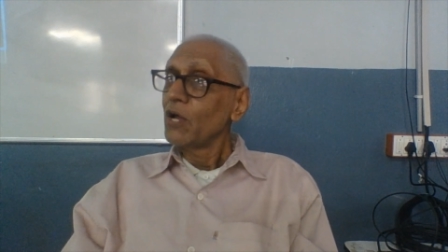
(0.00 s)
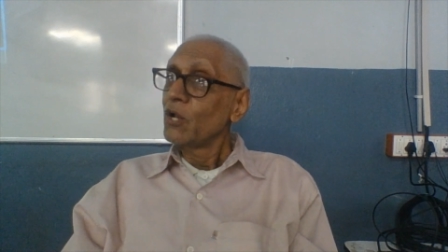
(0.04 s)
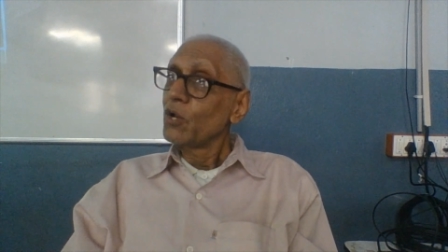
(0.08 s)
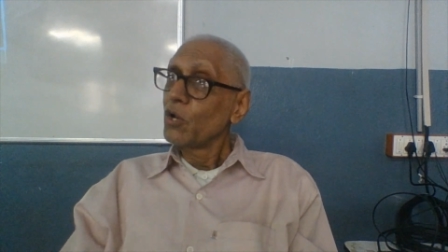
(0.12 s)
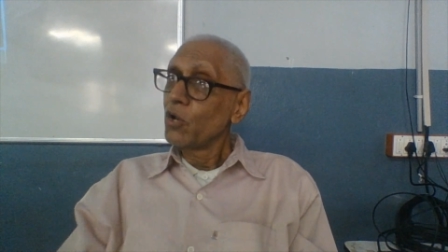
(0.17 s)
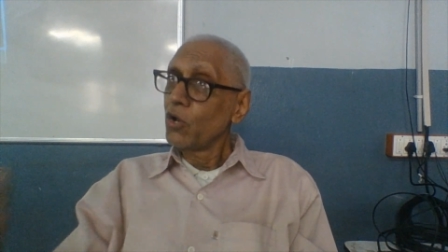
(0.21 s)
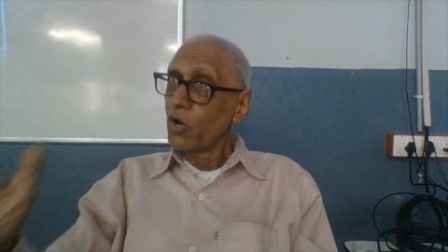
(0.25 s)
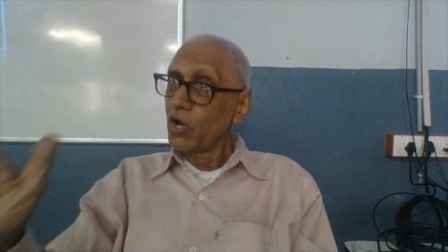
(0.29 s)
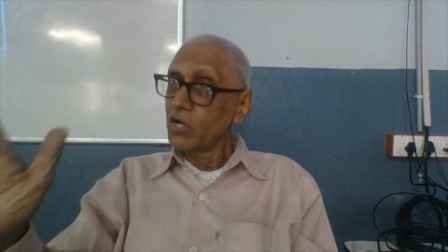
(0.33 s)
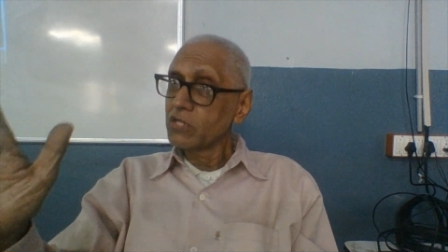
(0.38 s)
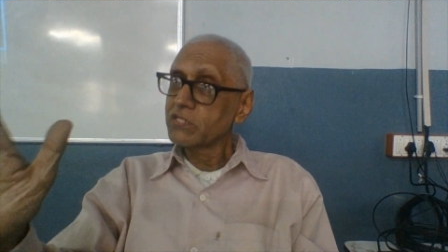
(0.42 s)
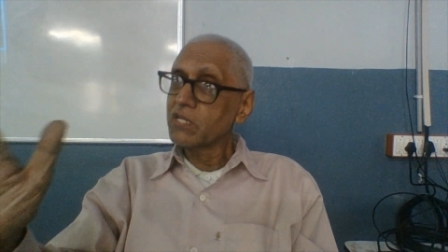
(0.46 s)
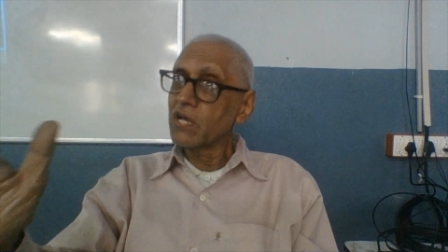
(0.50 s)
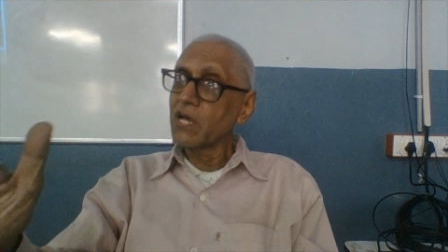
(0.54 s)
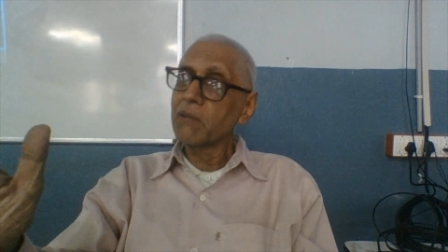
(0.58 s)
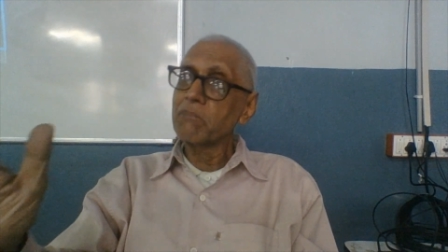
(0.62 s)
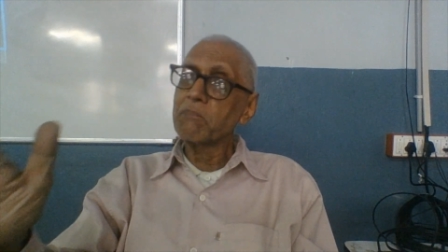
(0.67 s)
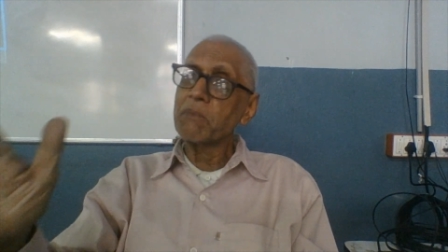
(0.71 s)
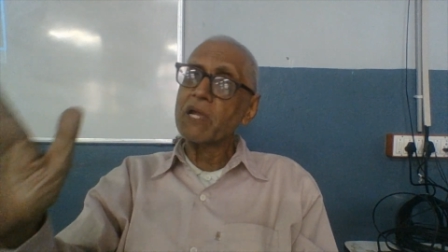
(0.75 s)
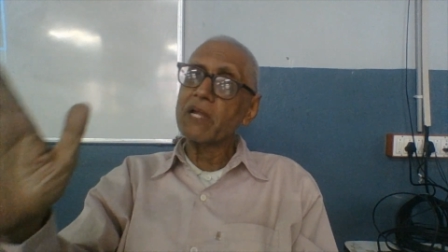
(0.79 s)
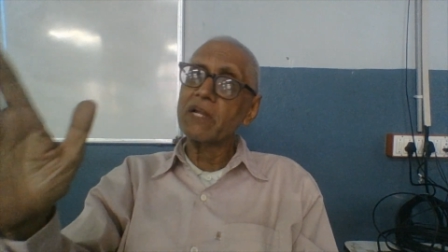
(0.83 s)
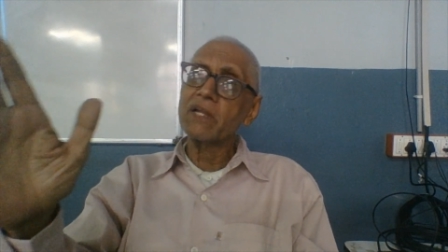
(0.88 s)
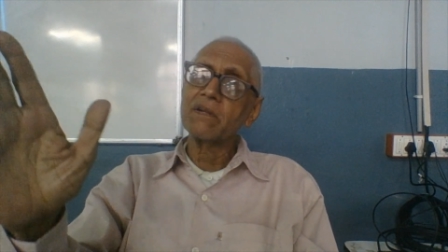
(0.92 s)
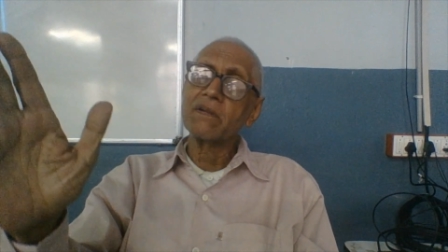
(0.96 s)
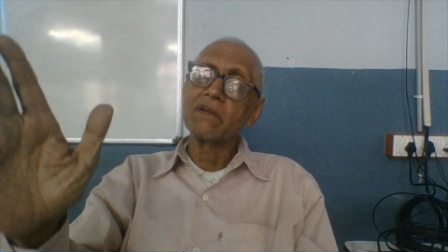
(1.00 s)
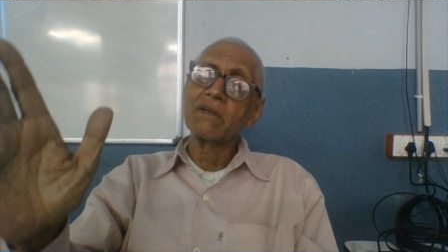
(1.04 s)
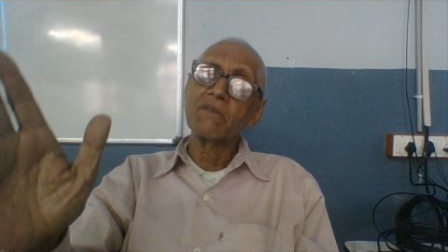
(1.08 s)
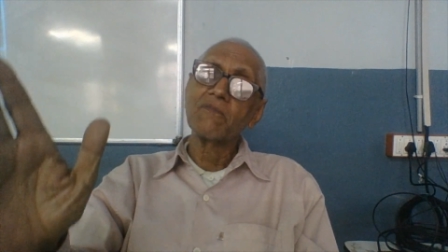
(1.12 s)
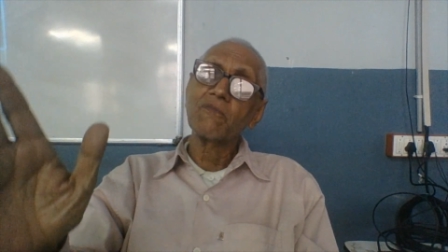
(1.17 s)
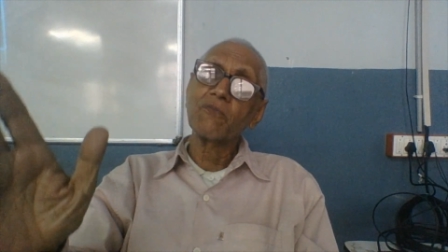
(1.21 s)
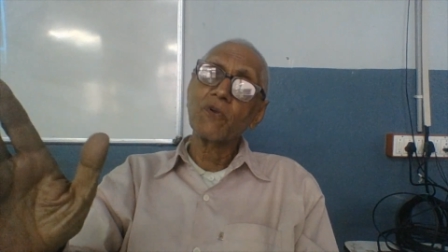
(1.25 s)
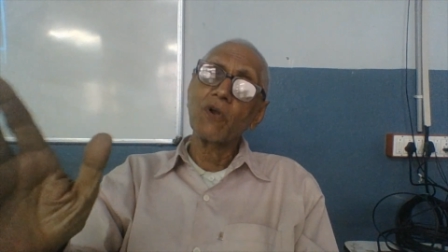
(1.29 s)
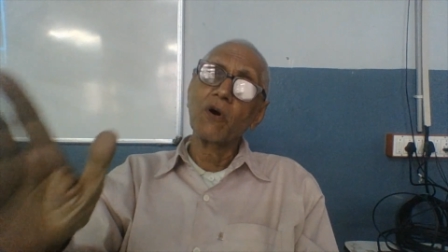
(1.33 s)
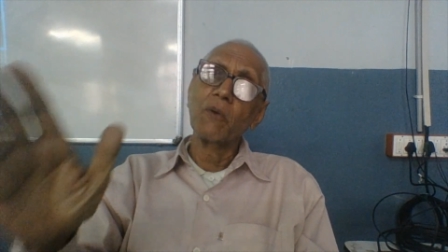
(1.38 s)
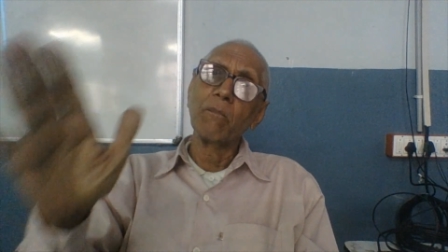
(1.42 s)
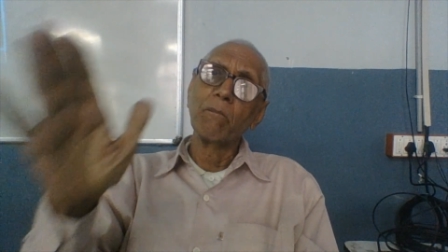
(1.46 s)
laws are made
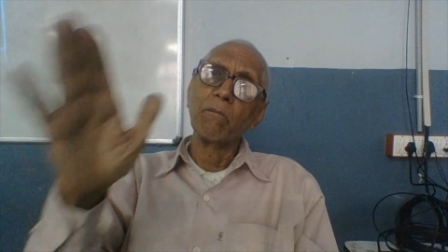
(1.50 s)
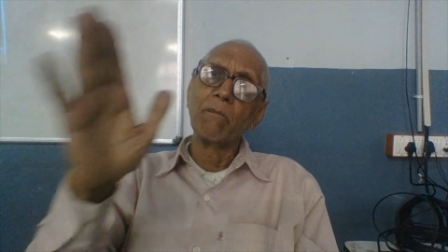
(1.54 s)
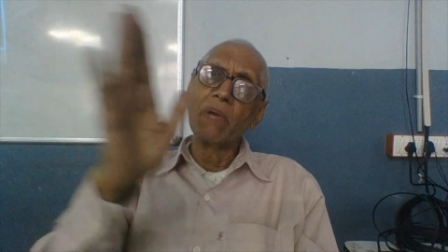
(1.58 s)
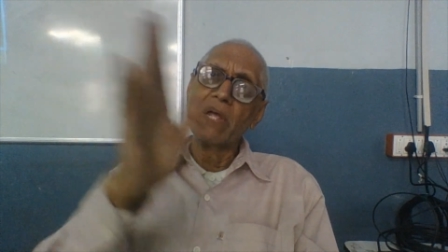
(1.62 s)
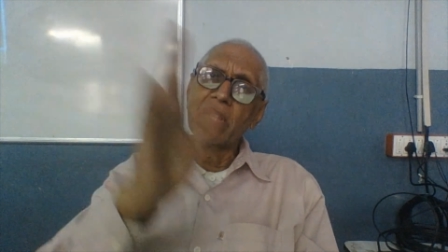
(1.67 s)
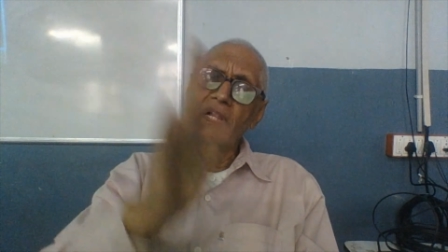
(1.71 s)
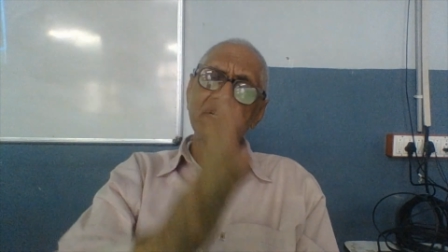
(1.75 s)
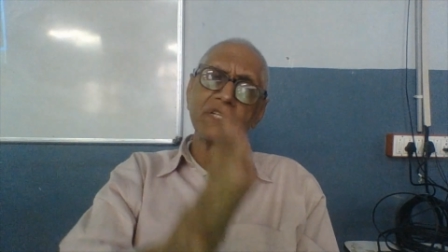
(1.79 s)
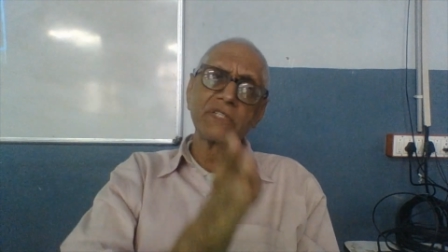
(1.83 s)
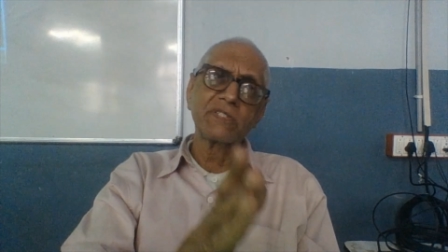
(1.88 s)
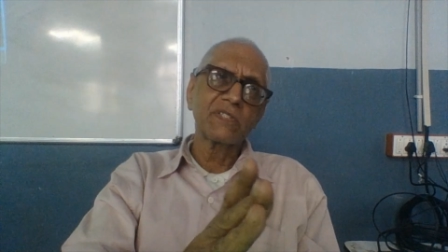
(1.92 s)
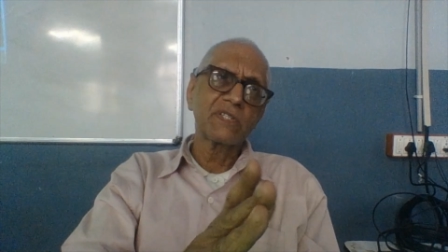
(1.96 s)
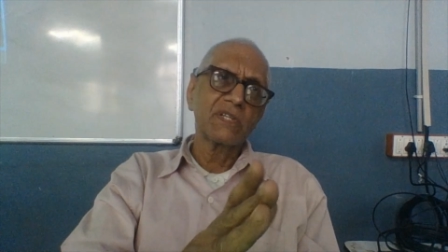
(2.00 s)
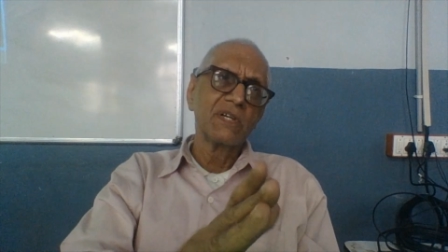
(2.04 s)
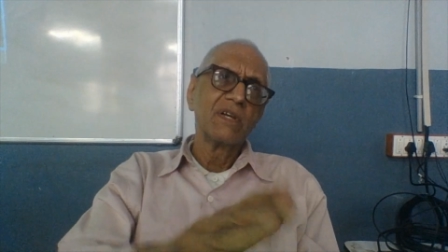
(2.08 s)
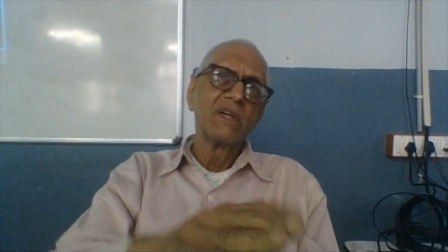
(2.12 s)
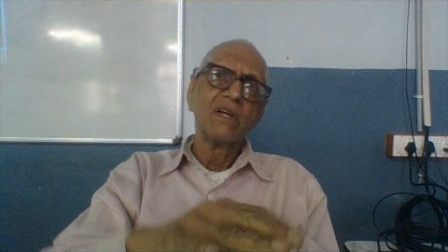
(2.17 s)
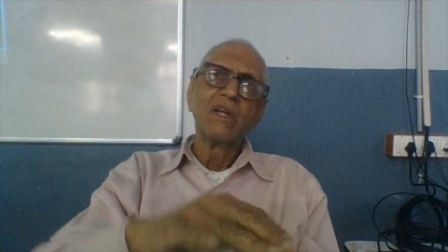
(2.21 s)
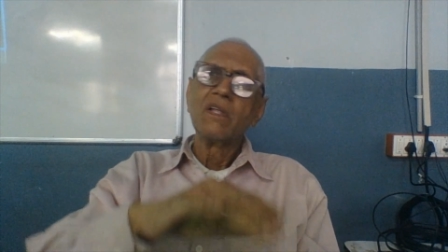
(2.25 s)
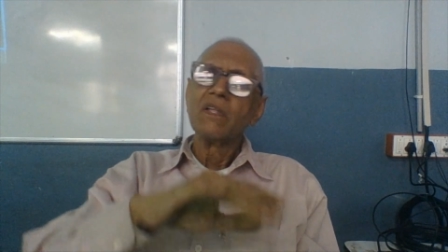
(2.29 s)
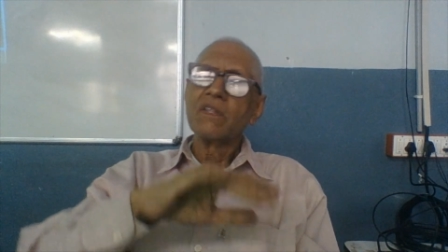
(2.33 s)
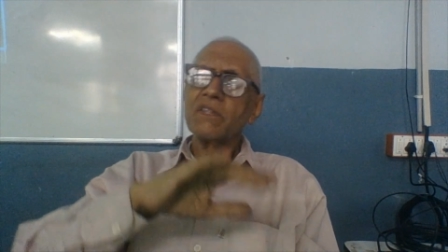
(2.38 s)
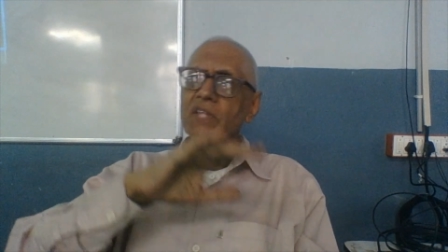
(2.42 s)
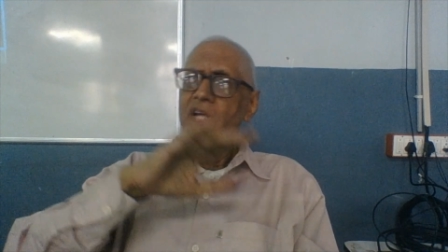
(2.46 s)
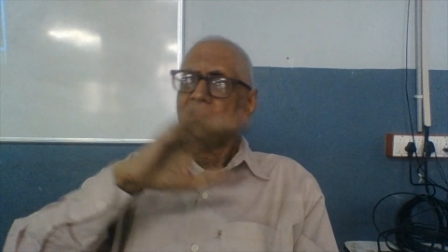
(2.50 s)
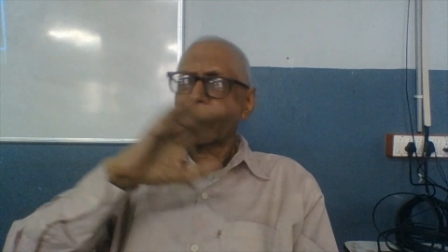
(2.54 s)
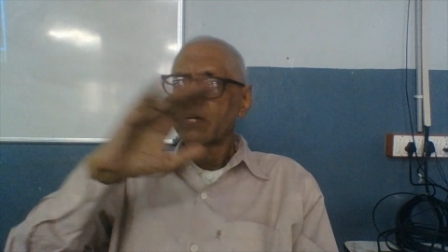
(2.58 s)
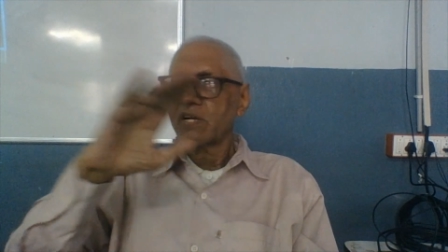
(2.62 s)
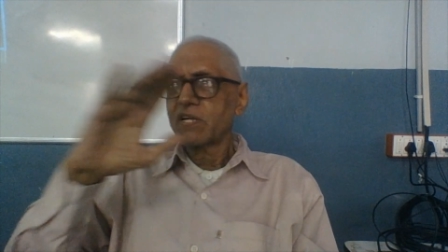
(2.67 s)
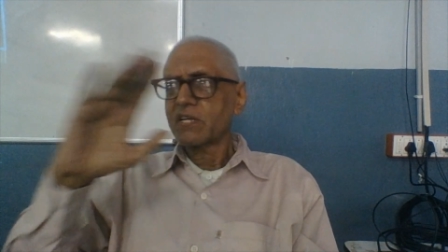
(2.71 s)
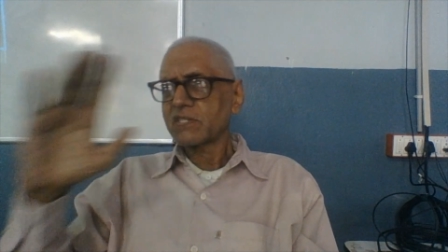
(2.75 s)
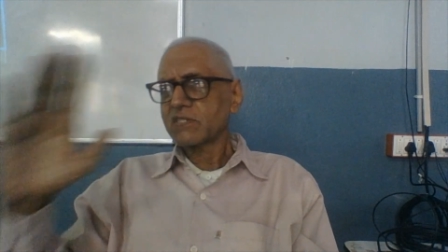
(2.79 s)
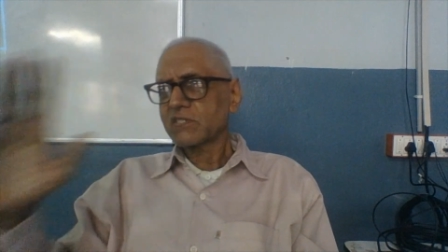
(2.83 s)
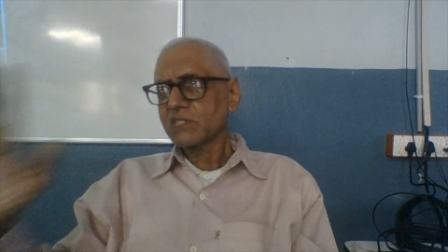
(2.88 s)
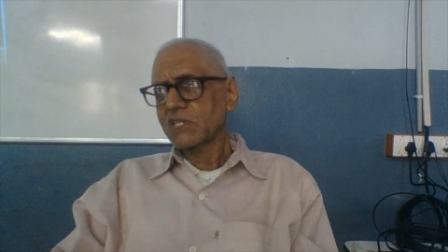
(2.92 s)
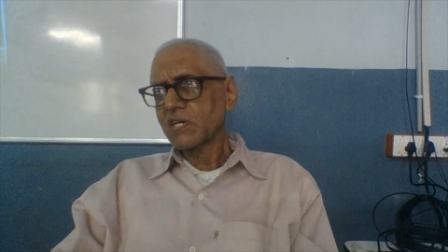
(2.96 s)
from bills, then
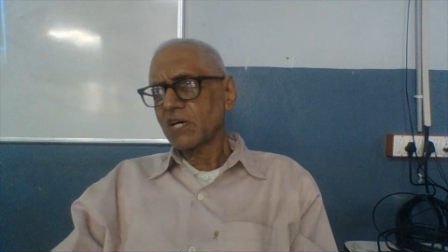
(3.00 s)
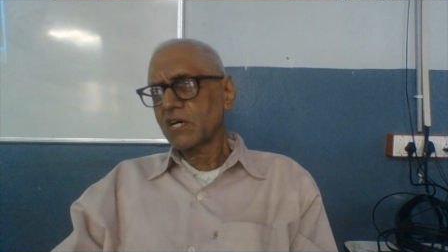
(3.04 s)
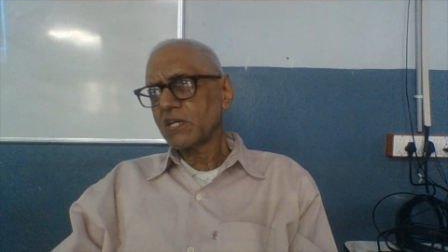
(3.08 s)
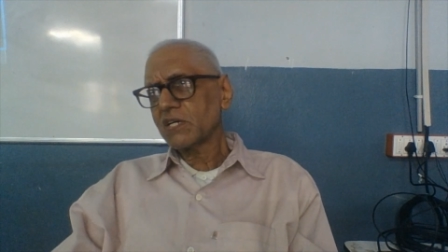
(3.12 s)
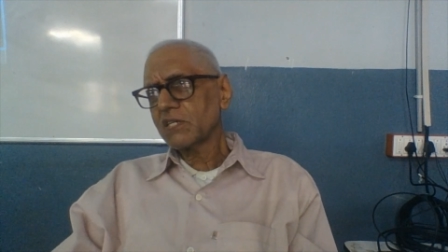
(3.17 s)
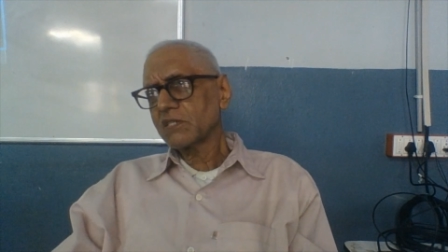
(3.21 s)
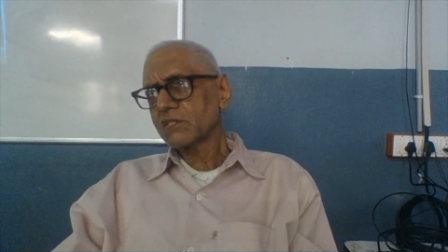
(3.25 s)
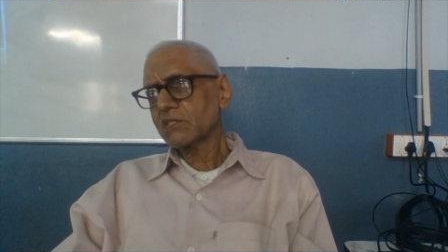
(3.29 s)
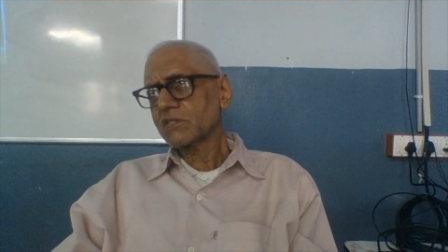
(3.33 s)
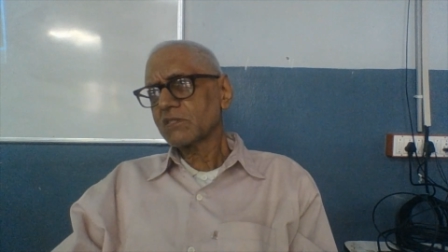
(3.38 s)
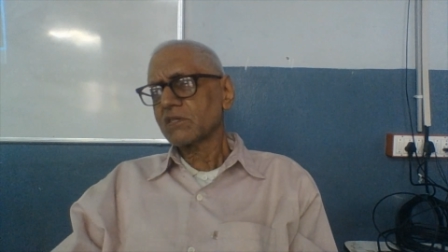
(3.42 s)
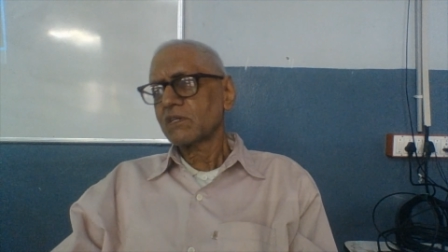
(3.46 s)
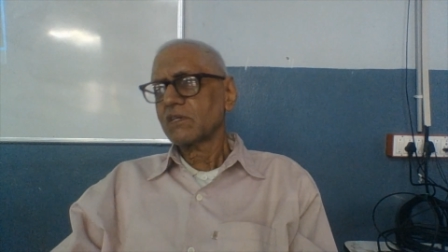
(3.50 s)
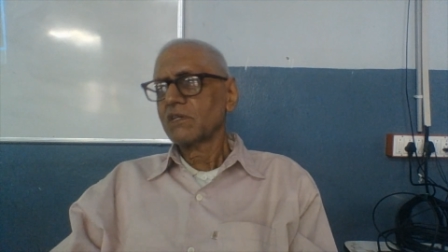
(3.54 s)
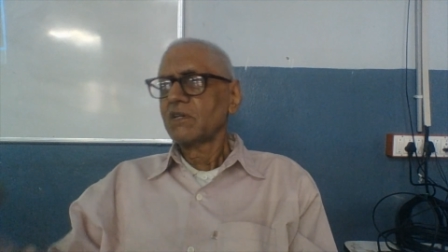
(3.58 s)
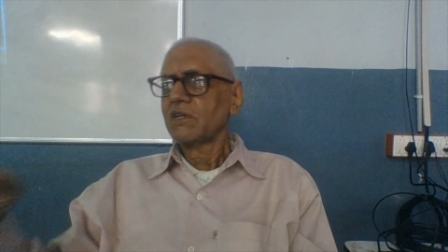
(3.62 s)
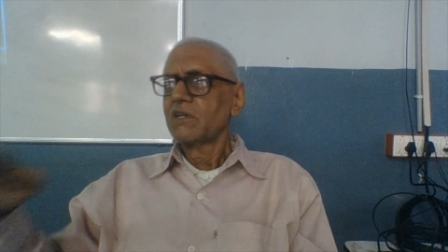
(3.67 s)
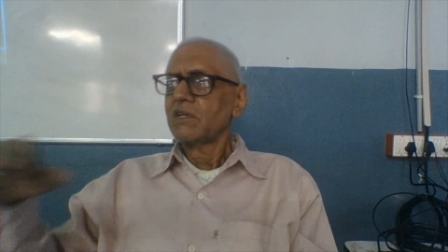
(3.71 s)
discussed,